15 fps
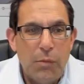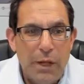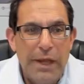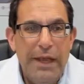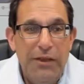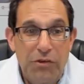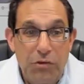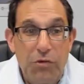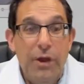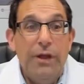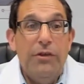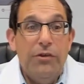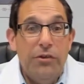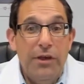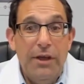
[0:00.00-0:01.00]
As Greg
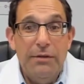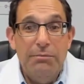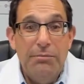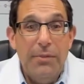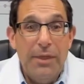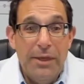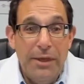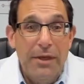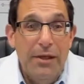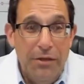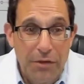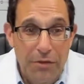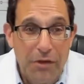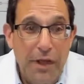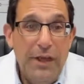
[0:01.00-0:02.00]
said, the
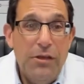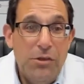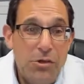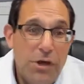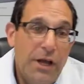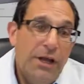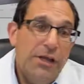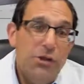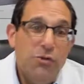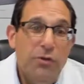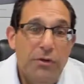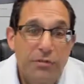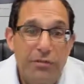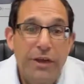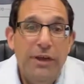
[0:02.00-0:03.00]
second challenge we
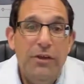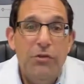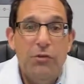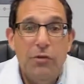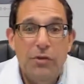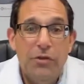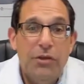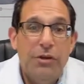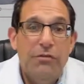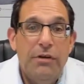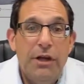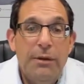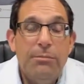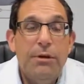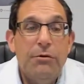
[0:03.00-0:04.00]
faced was to
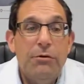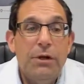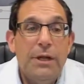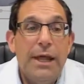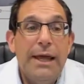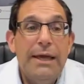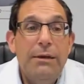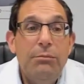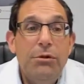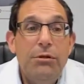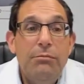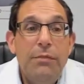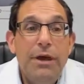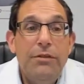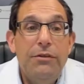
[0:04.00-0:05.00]
develop a reliable
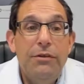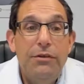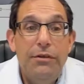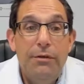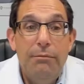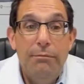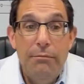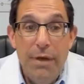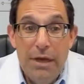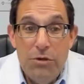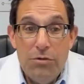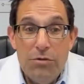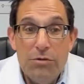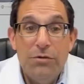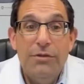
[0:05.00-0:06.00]
method to
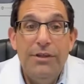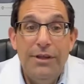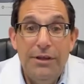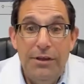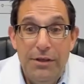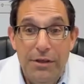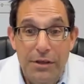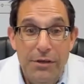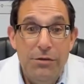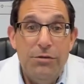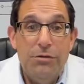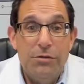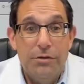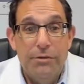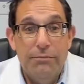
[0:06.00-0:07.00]
measure the
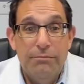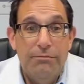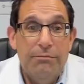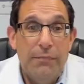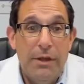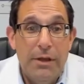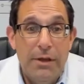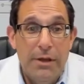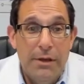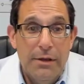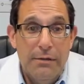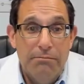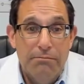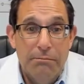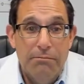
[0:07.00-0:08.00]
adhesion.
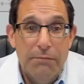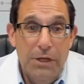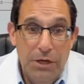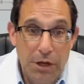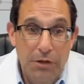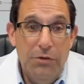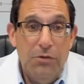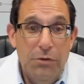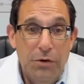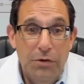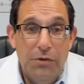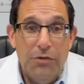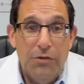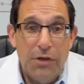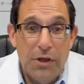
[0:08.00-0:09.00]
In other words,